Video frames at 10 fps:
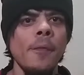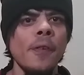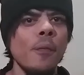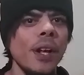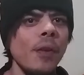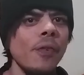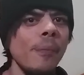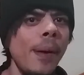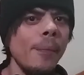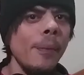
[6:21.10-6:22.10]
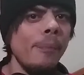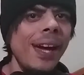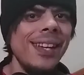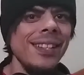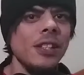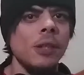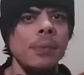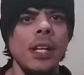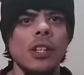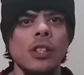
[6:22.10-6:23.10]
from what I remember back in
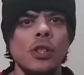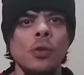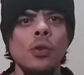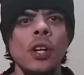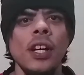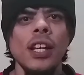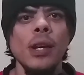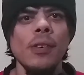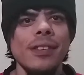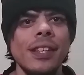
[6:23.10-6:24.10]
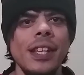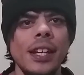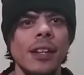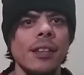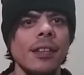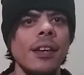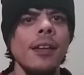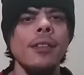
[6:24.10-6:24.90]
Terminator 2, he was killed.